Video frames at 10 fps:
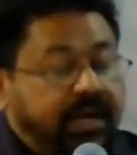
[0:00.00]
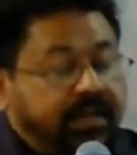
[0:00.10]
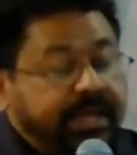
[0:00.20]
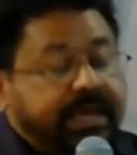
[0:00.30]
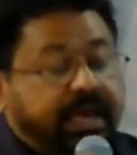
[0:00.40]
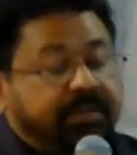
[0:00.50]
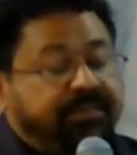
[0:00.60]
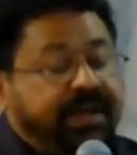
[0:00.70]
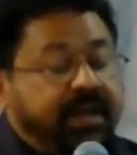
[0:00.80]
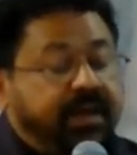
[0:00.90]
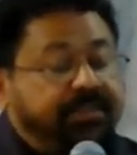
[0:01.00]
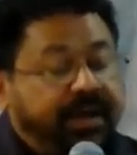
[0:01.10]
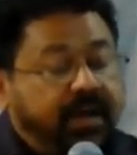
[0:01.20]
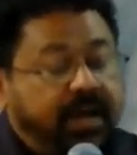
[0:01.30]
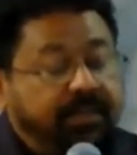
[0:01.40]
The king
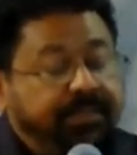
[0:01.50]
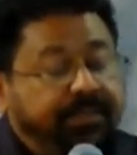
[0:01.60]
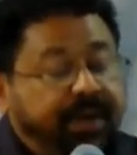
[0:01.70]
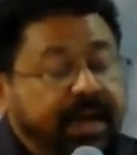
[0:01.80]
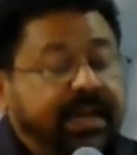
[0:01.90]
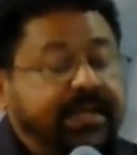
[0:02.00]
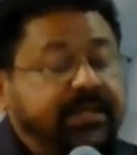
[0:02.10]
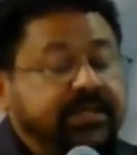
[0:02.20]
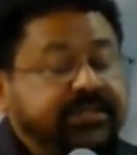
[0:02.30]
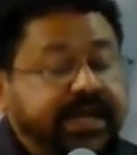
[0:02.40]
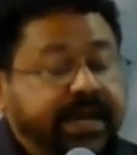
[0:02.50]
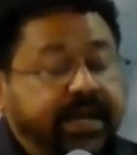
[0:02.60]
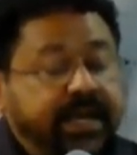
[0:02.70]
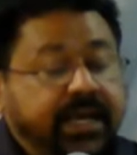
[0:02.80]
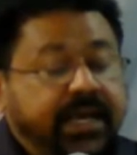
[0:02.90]
uh, Pilate
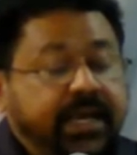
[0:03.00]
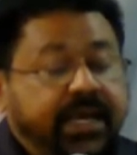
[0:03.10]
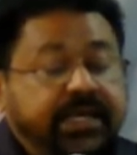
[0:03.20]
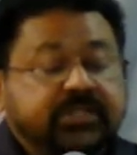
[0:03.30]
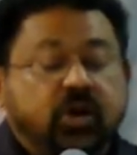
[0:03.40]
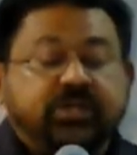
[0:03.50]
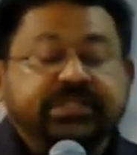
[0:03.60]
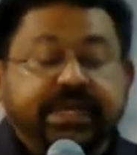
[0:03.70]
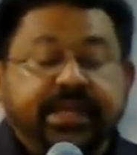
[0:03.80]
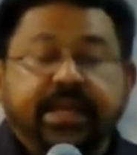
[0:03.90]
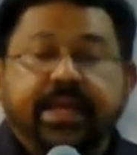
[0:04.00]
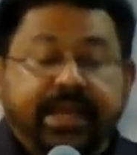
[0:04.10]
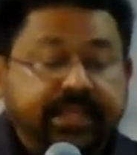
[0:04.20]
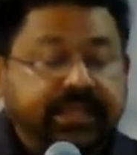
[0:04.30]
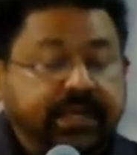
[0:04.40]
said, he's not seen
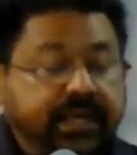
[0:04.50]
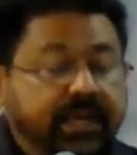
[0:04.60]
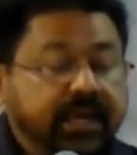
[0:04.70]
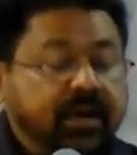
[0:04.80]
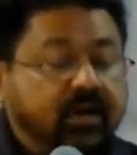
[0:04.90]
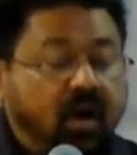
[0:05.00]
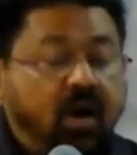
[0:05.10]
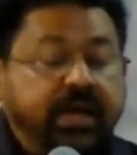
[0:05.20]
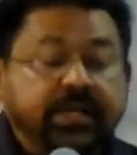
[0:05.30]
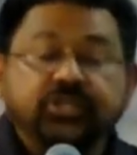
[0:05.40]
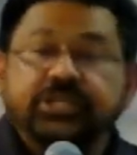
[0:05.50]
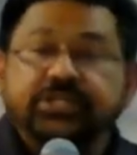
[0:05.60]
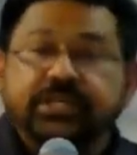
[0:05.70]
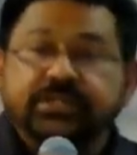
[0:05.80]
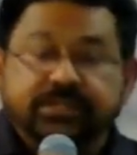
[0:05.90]
anything wrong in
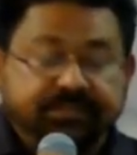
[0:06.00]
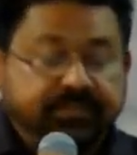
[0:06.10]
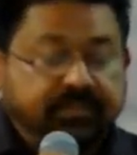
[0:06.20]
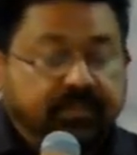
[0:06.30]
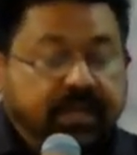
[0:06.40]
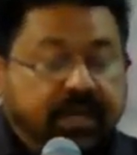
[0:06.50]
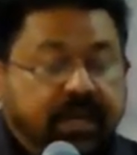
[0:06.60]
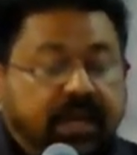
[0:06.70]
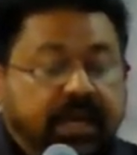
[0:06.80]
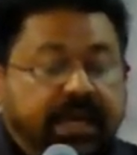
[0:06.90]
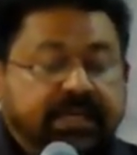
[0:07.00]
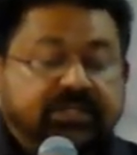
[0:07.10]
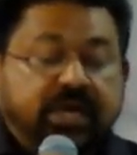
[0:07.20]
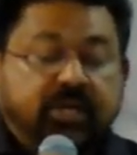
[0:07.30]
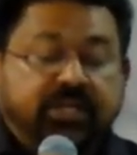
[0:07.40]
Jesus.
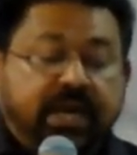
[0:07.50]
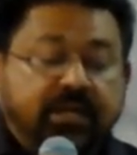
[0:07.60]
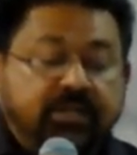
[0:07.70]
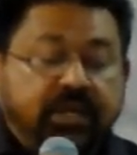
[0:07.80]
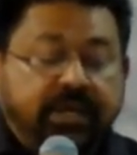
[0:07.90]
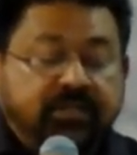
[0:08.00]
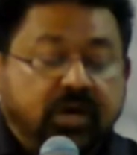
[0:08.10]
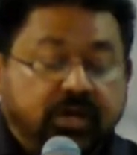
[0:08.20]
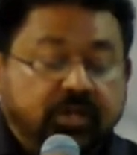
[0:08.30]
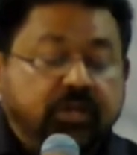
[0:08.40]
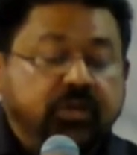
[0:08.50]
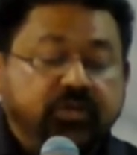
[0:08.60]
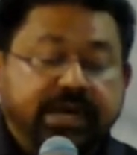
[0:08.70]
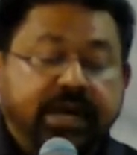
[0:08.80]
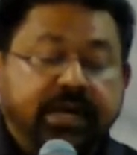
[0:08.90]
Iscariot,
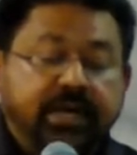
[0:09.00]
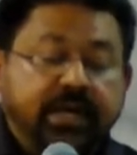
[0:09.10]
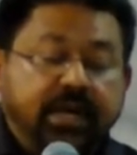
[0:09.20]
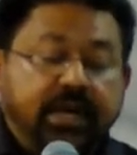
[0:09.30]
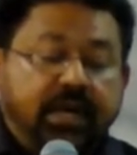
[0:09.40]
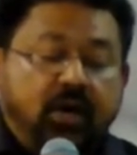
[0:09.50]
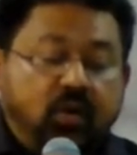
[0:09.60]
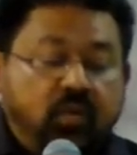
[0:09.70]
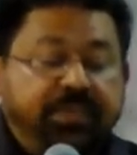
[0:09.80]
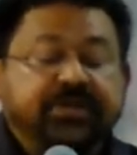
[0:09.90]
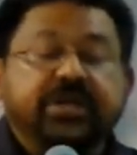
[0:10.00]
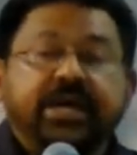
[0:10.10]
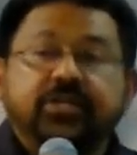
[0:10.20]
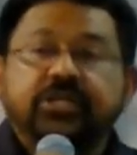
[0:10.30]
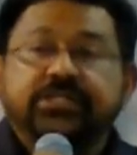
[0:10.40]
Judah, who
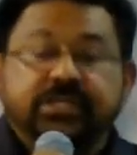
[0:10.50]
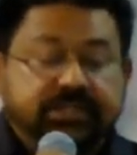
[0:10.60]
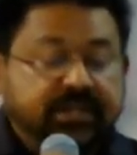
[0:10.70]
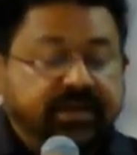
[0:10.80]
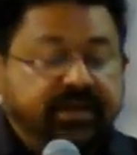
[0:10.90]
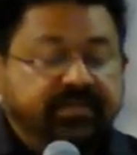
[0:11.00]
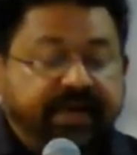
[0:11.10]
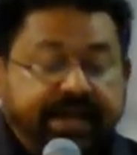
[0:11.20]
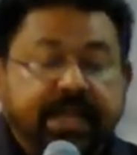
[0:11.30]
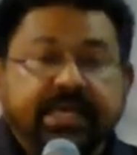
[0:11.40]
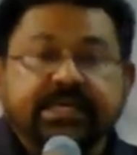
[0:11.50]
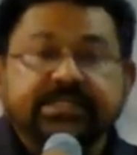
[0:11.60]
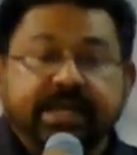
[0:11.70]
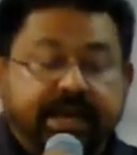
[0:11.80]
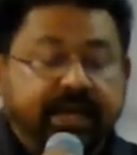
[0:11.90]
betrayed Jesus, finally he
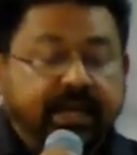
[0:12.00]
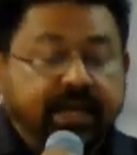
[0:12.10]
said,